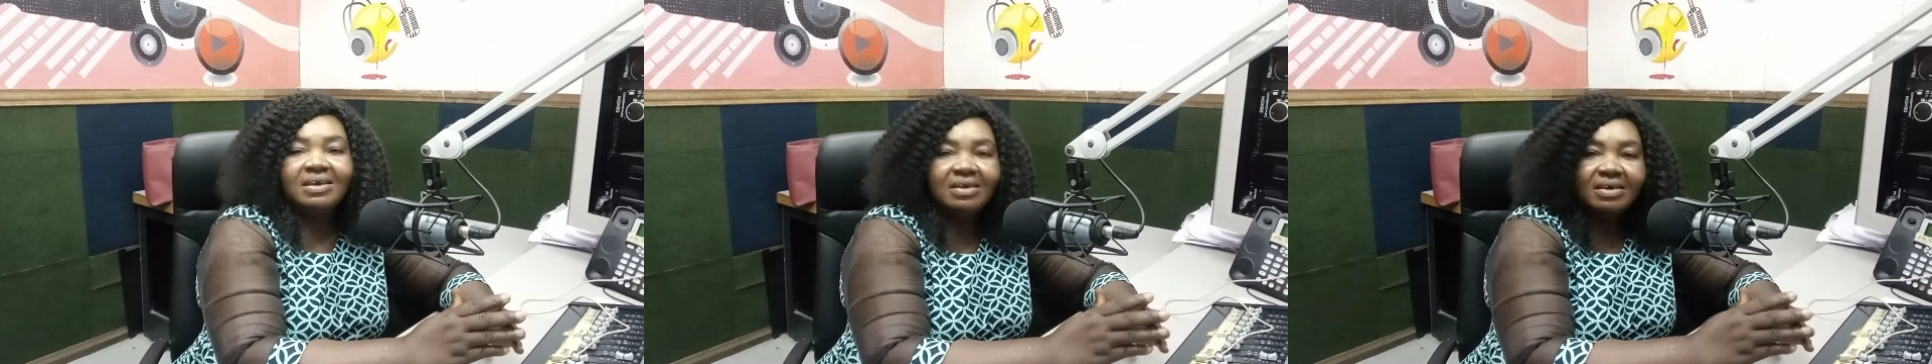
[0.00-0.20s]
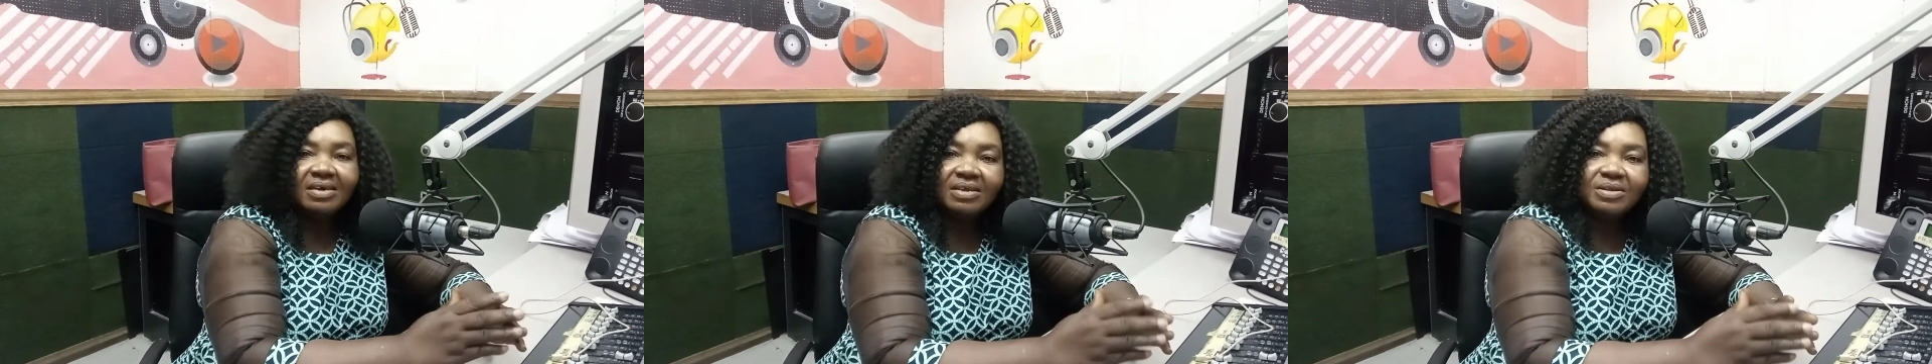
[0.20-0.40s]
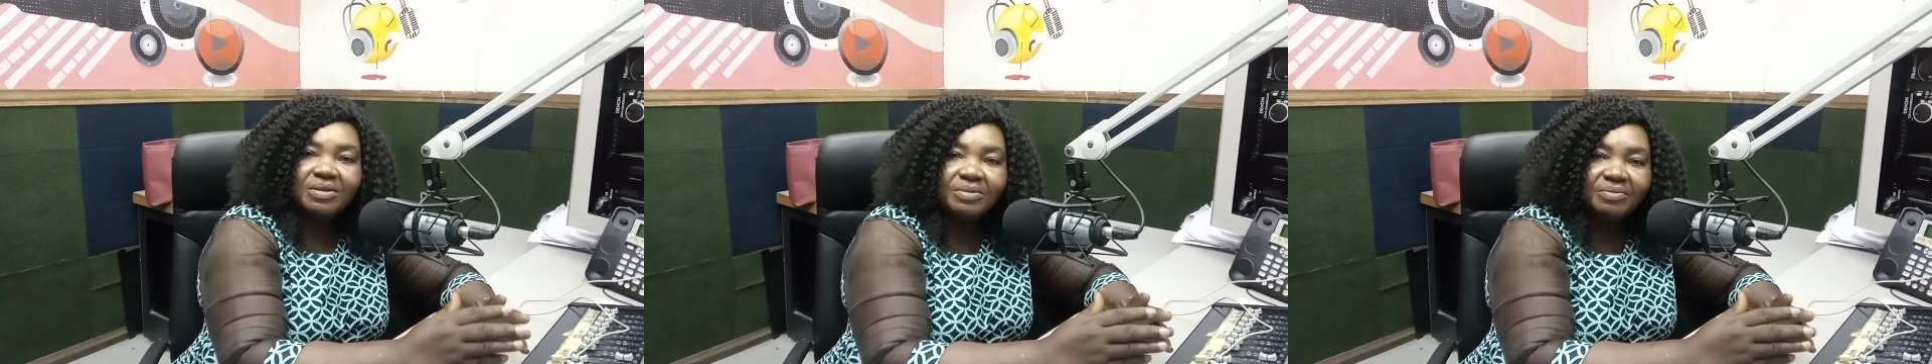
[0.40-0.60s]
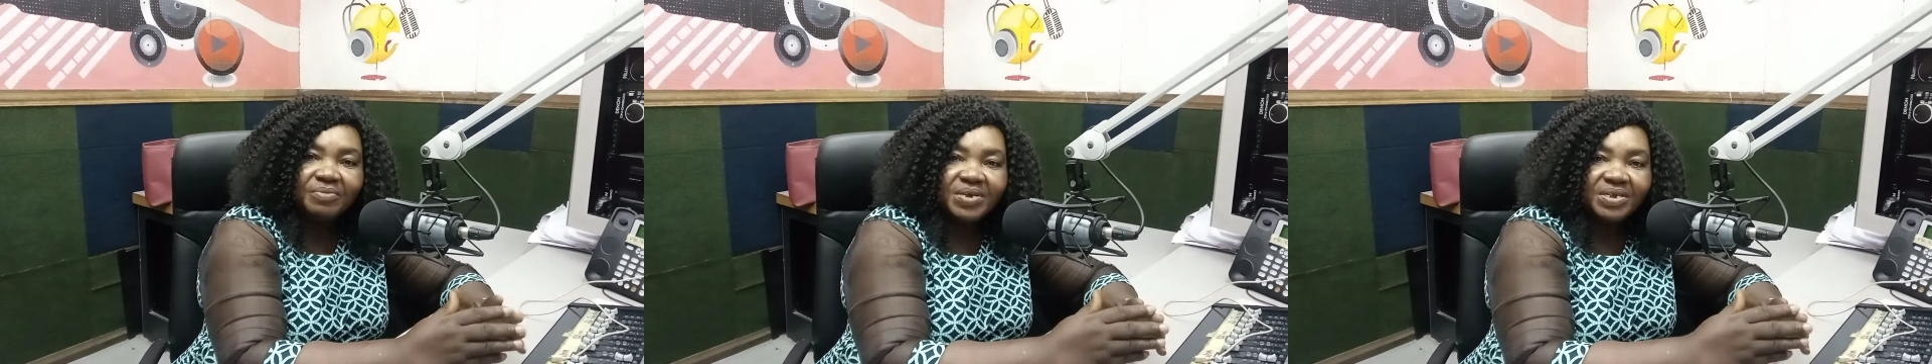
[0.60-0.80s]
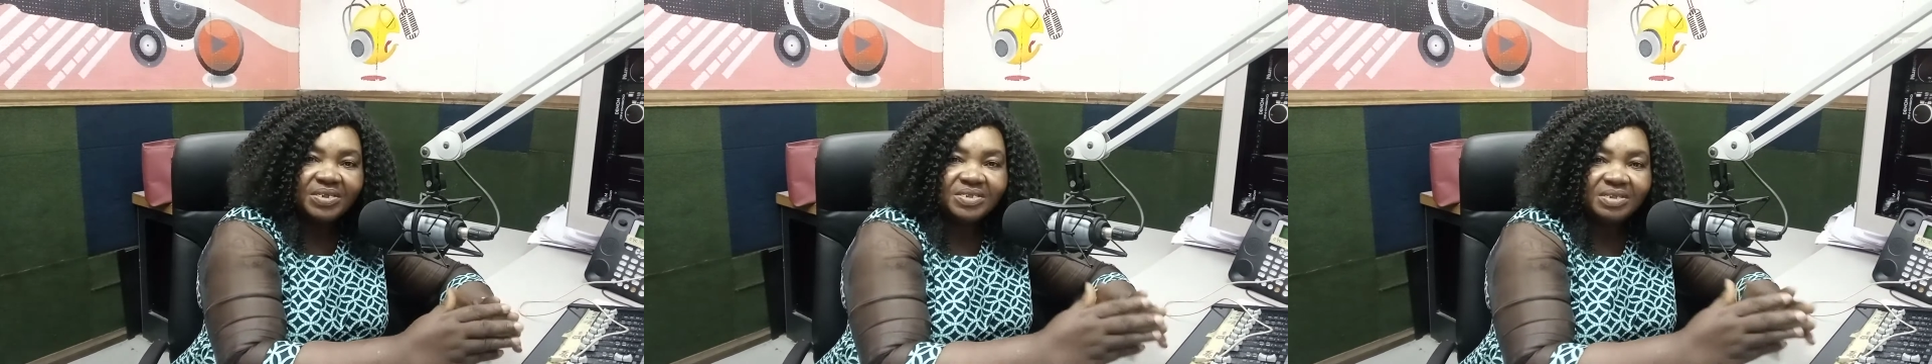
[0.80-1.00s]
you can
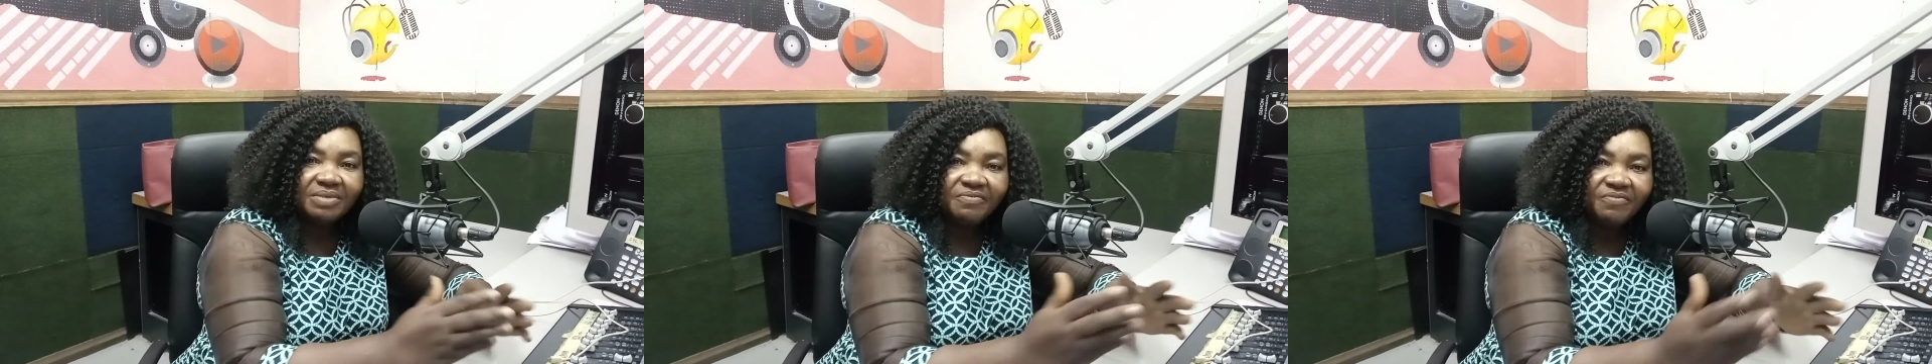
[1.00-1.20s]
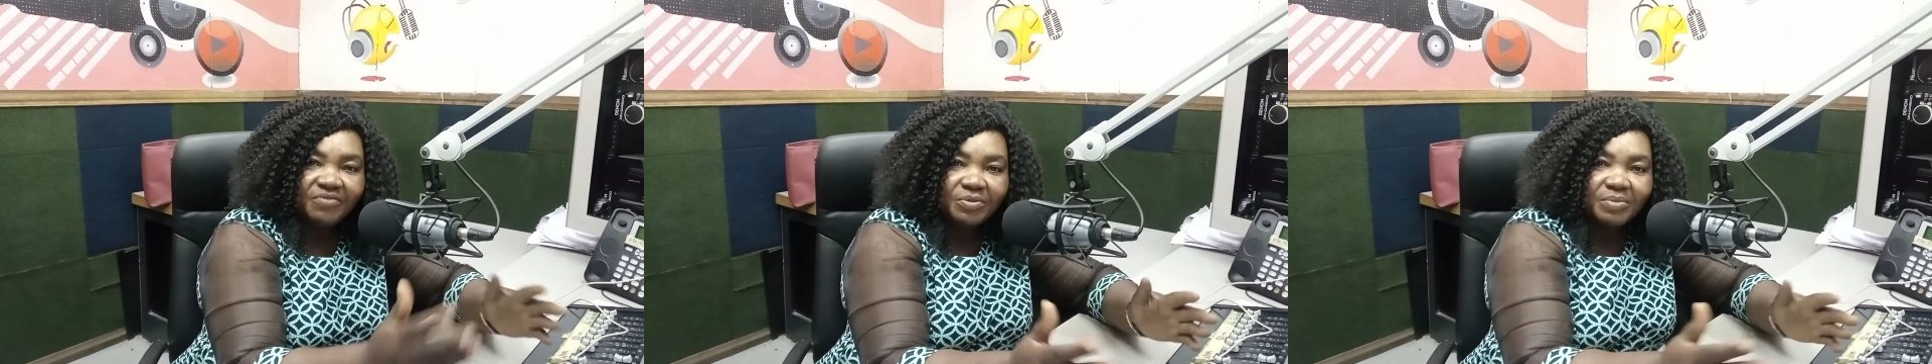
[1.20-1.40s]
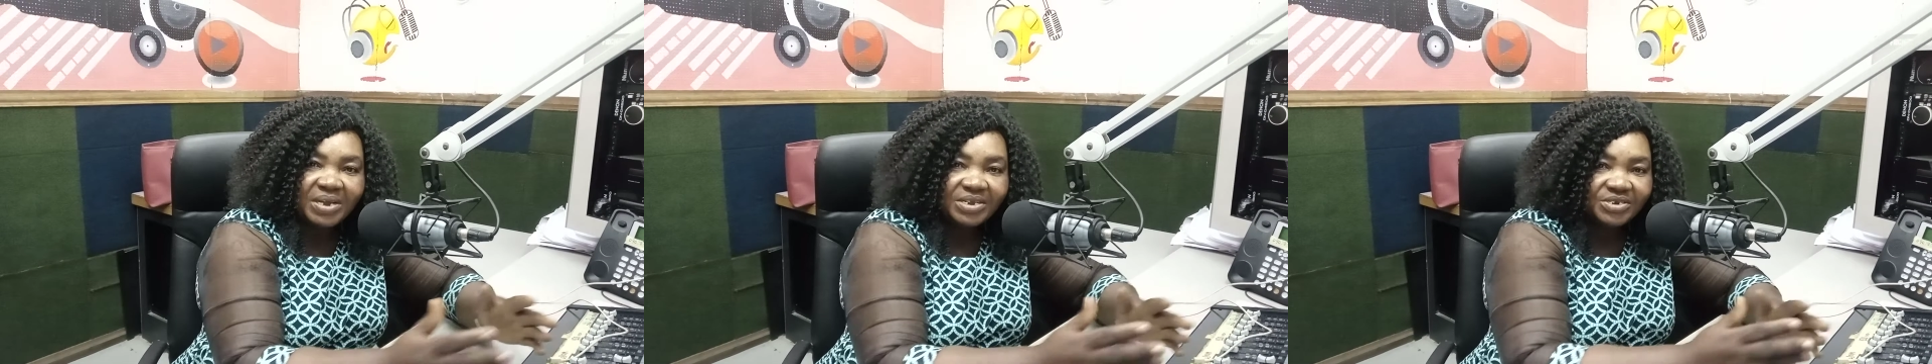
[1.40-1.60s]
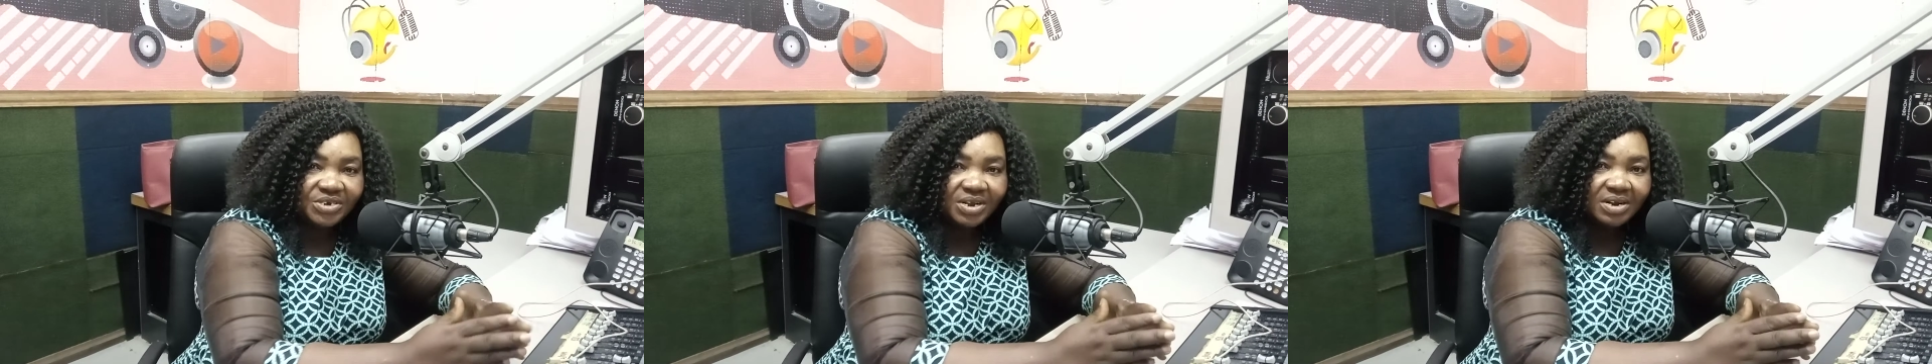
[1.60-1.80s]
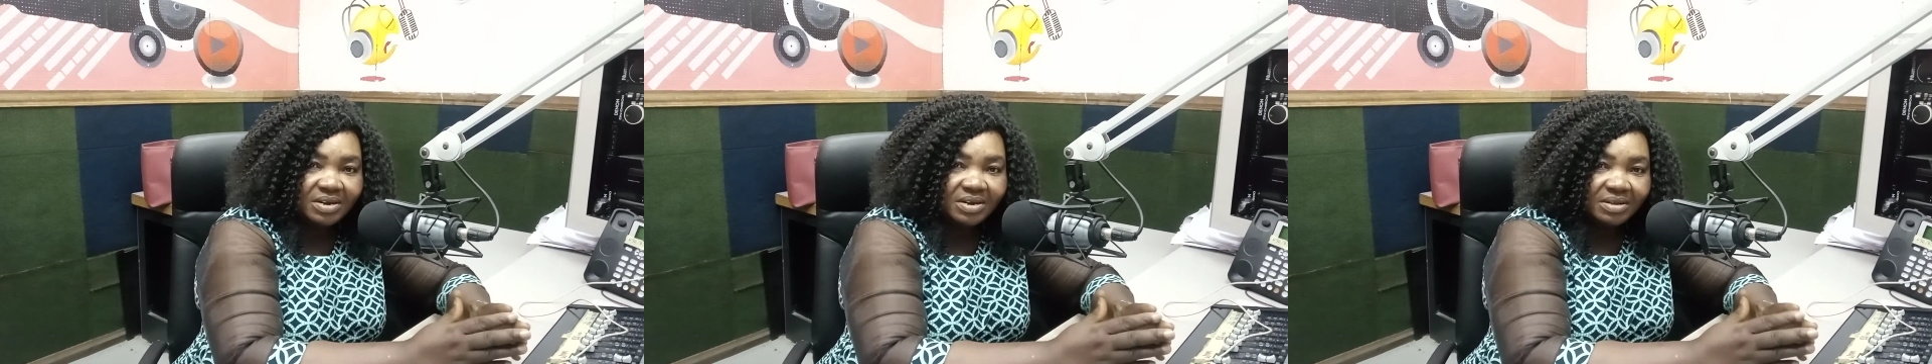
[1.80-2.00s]
always uh, view my
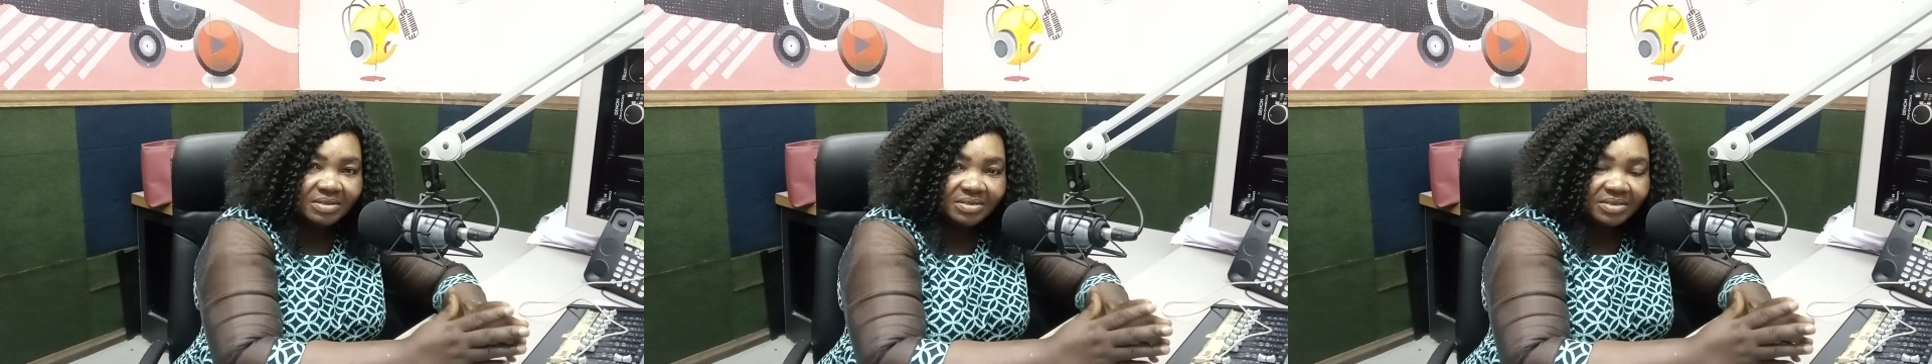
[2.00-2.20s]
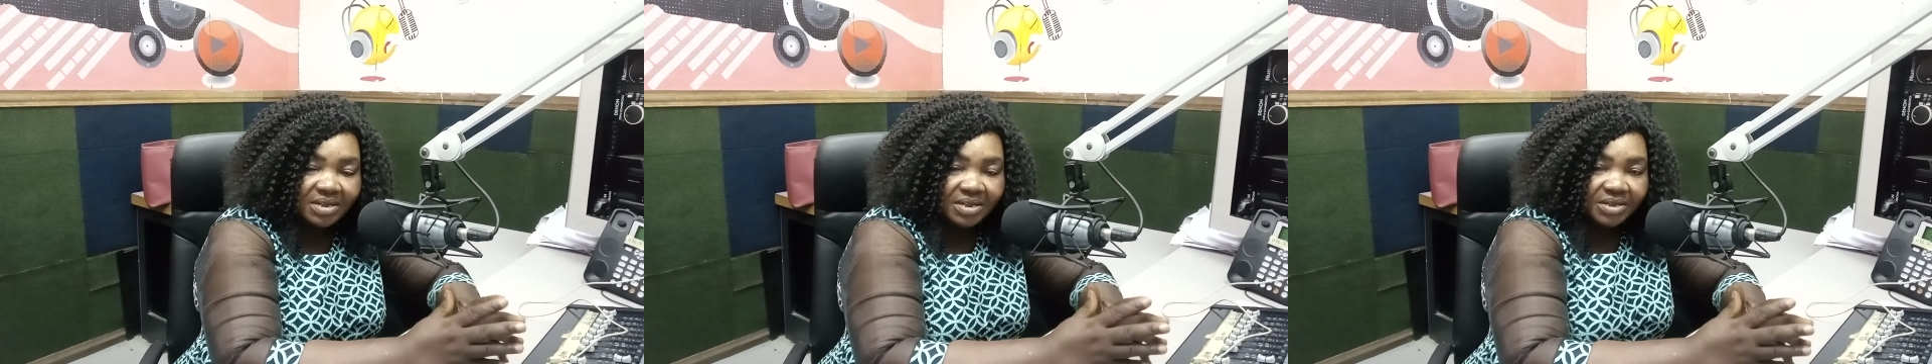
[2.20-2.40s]
channel